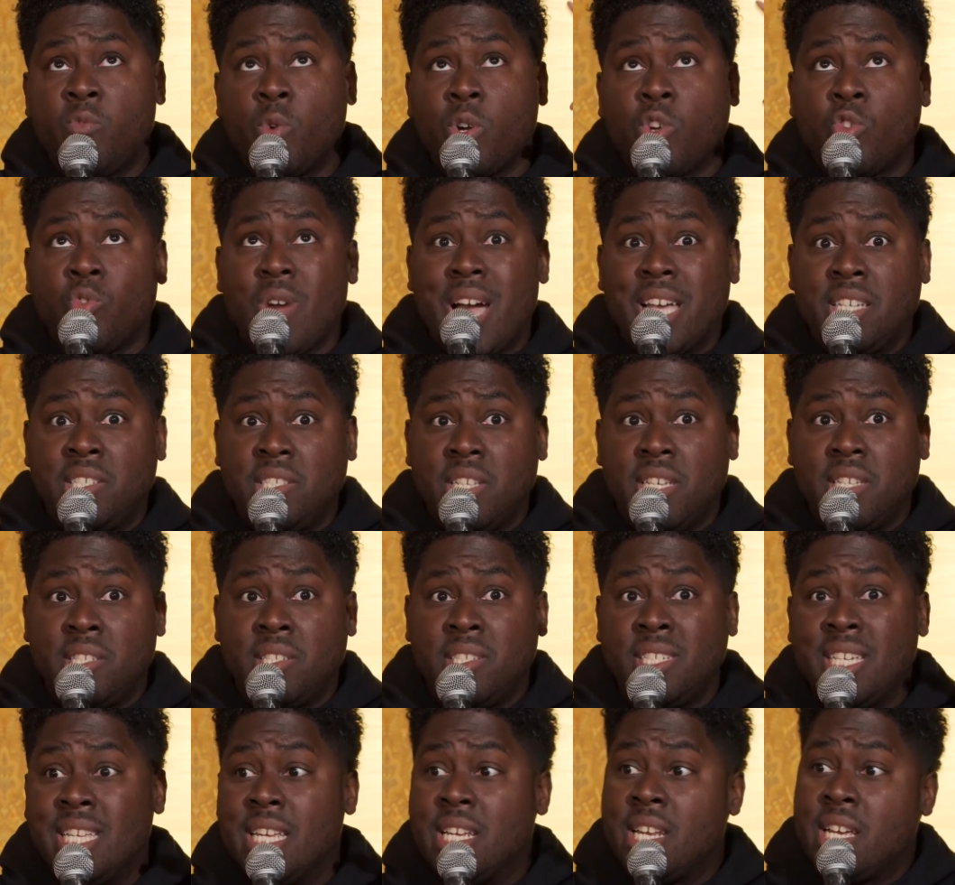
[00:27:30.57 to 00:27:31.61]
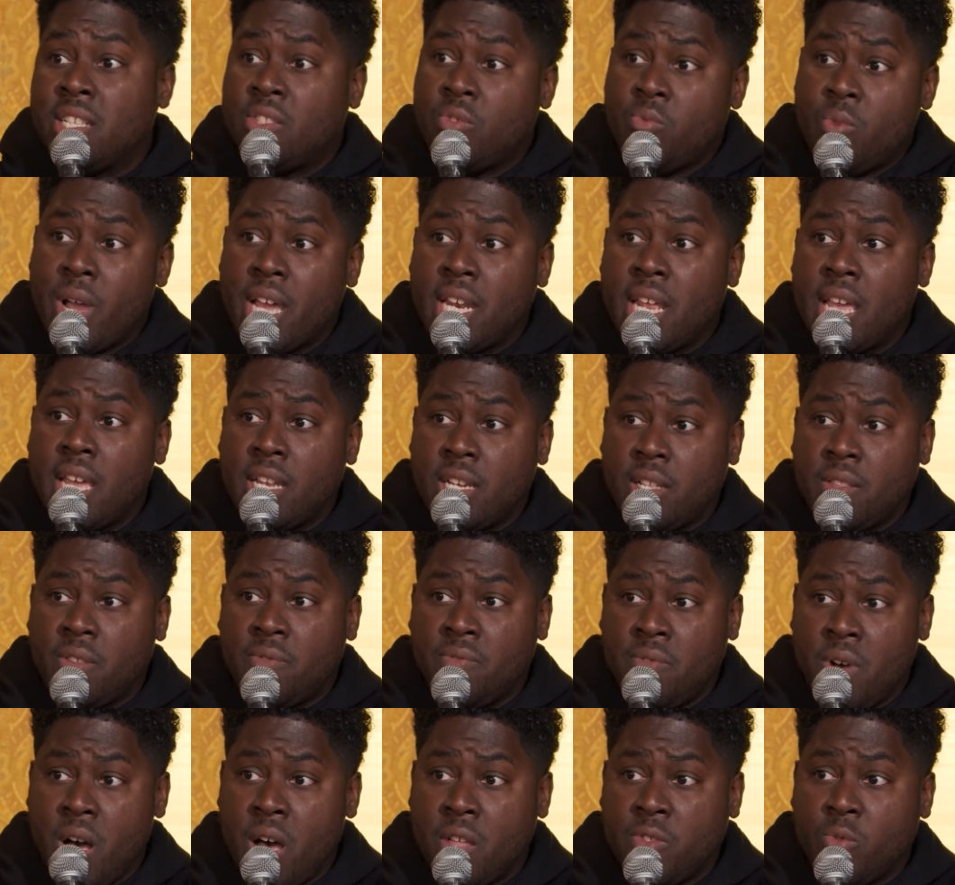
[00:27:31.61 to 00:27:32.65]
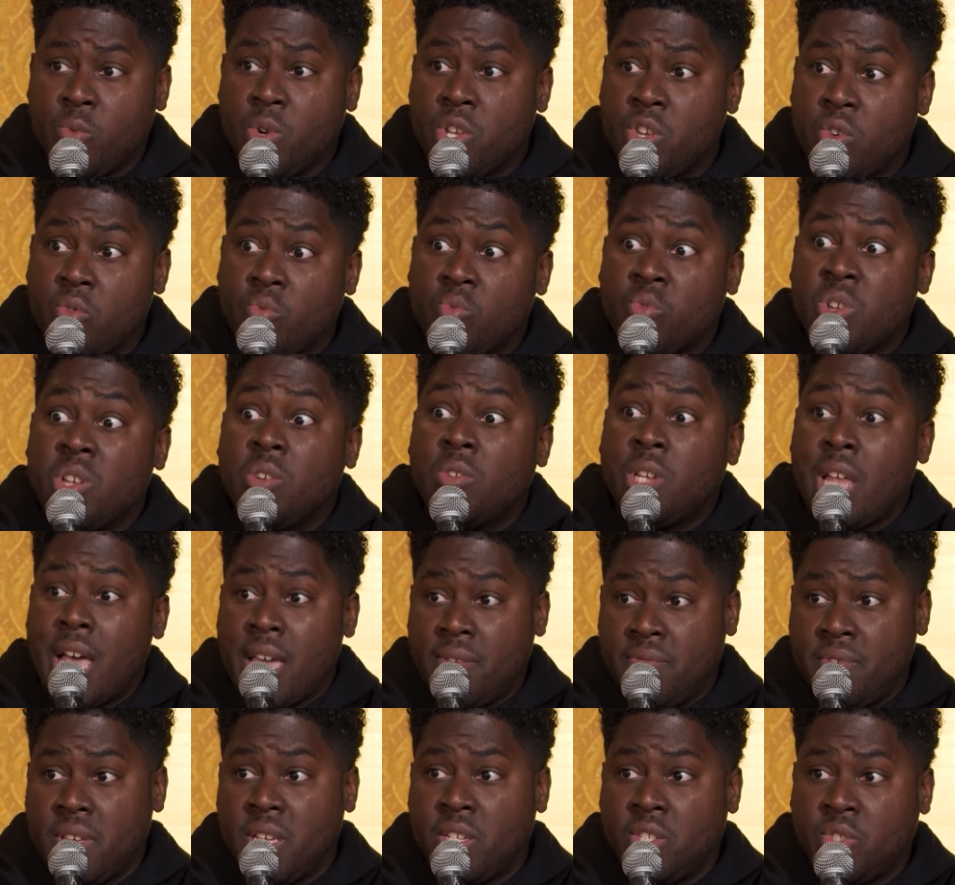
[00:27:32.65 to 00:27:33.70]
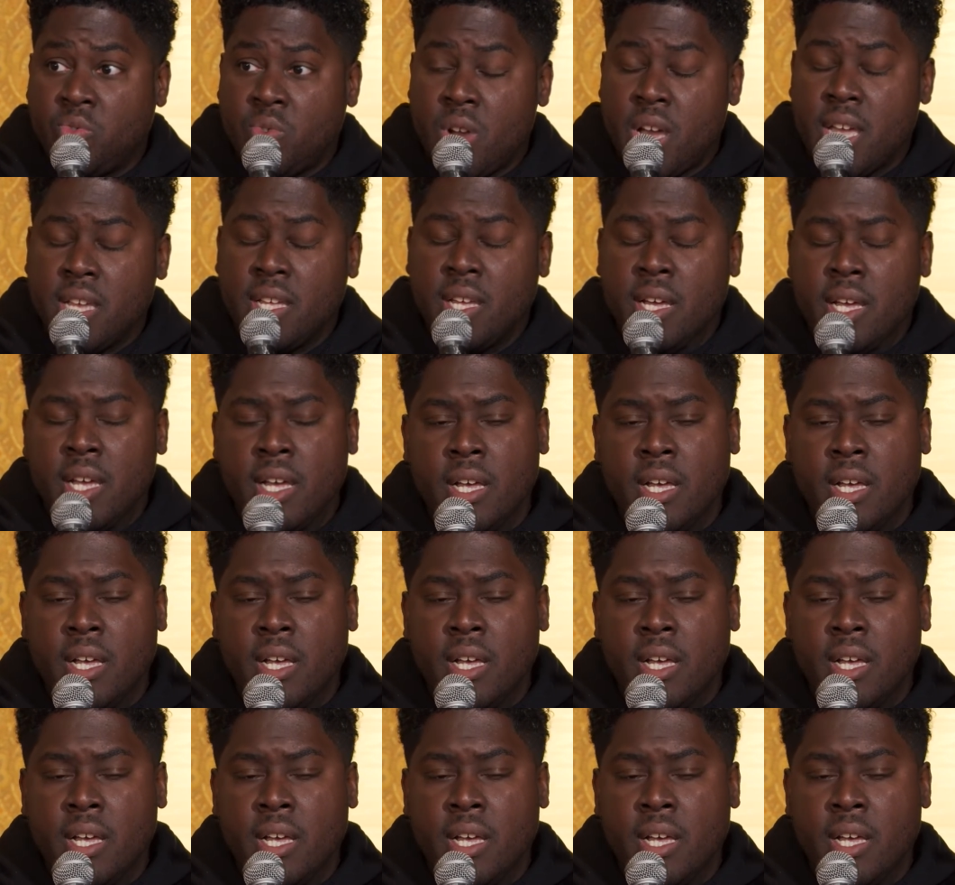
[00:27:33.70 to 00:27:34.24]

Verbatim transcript: where Christ is seated at the right hand of the Father, where your real life is. Right.